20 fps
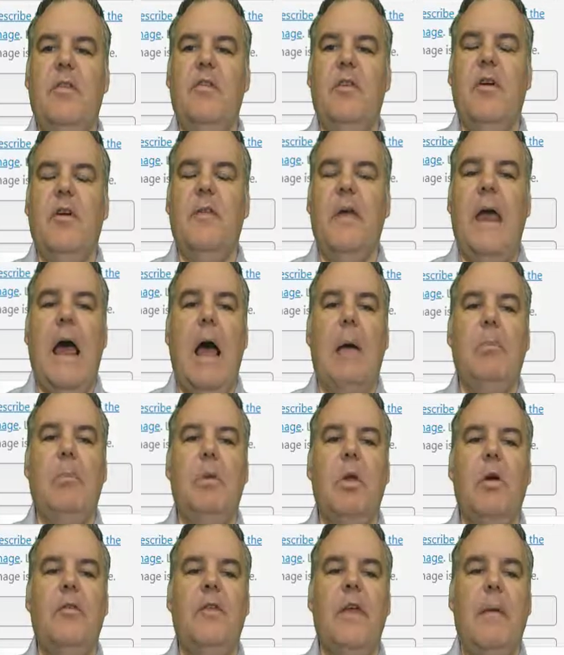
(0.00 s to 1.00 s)
So that
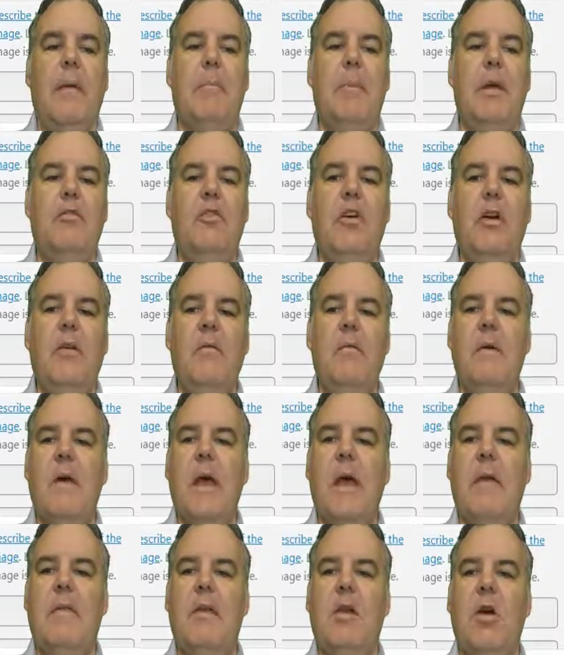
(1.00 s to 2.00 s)
uploads that picture,
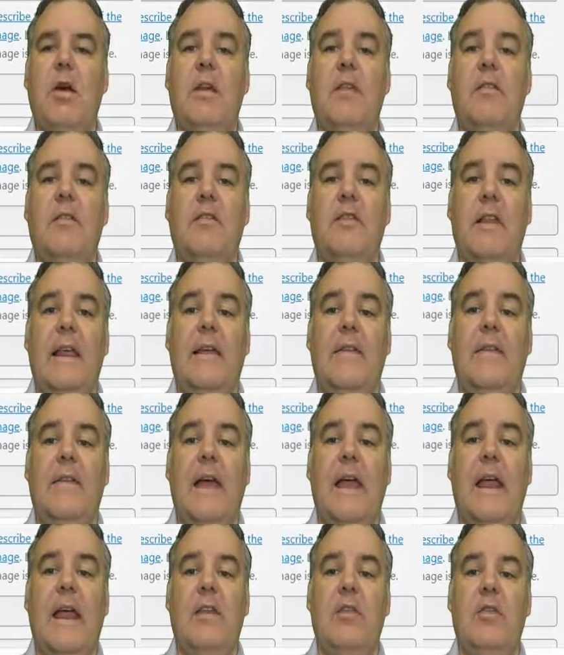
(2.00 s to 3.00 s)
and then I can select
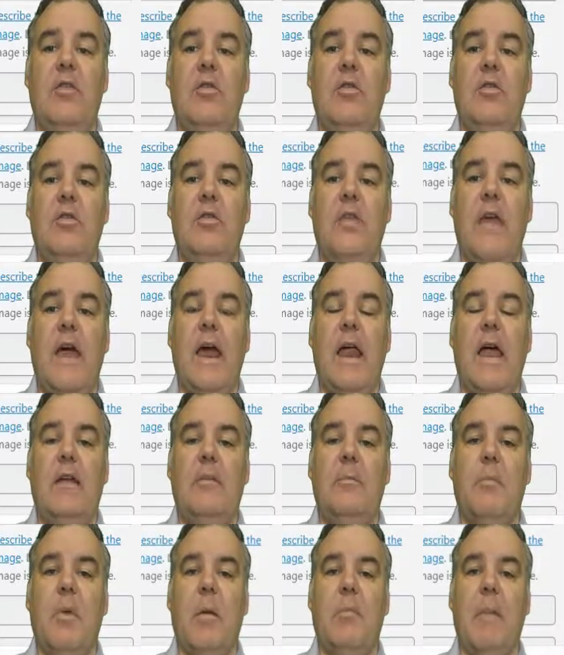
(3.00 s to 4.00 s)
that and use that
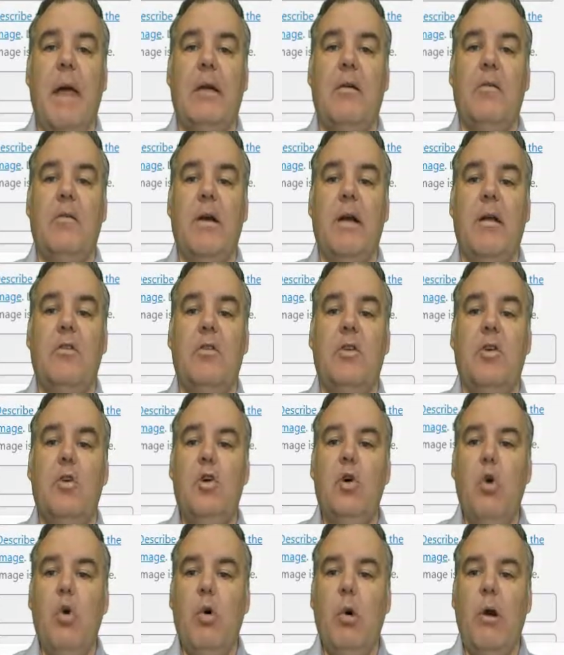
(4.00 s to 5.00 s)
as my background.
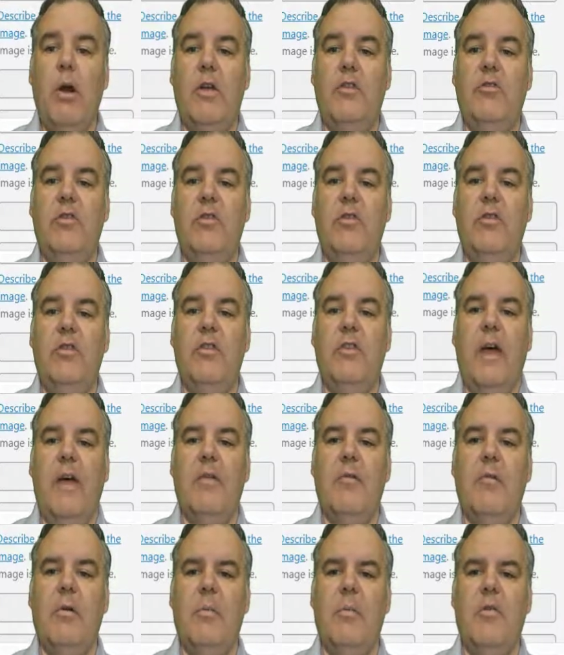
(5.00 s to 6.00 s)
Or I could choose this
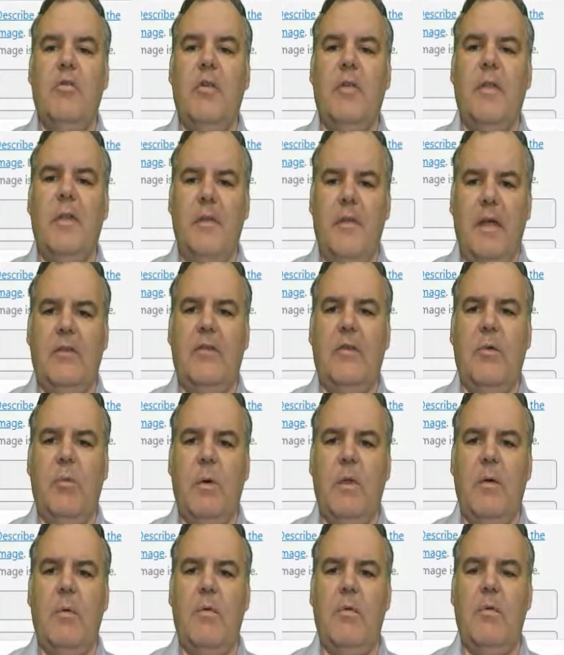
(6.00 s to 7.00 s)
other image. I think that's the
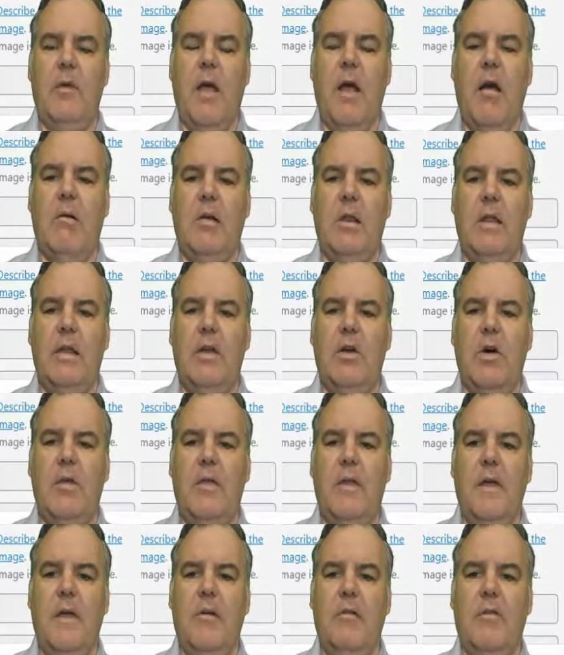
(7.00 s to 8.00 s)
one that we've currently
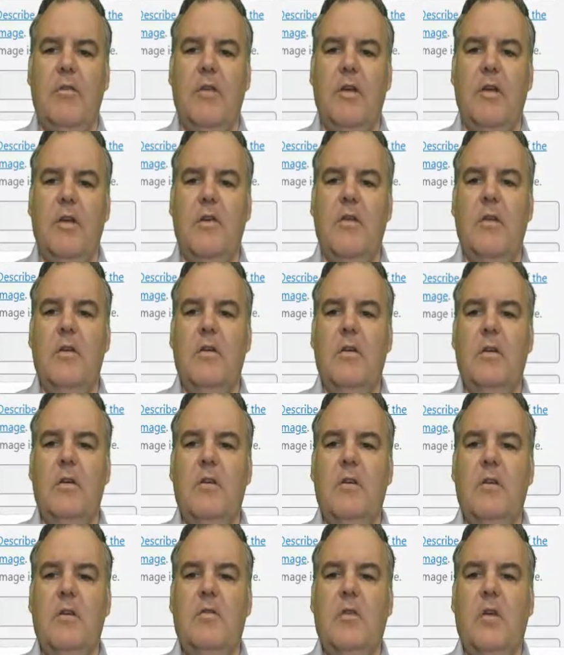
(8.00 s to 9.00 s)
got there, isn't it?
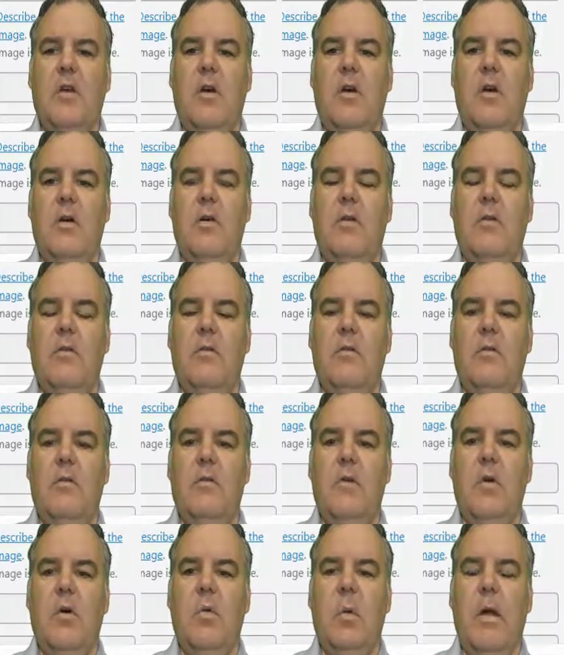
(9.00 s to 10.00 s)
So
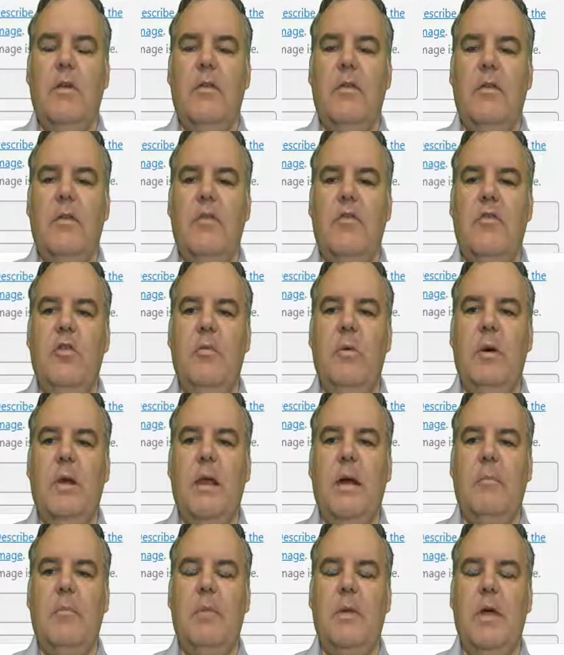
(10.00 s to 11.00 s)
I'll wait till this new one
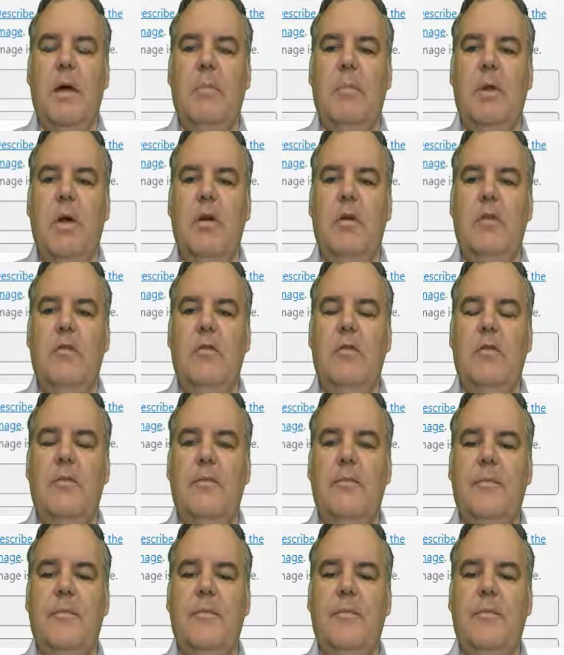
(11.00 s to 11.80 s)
uploads.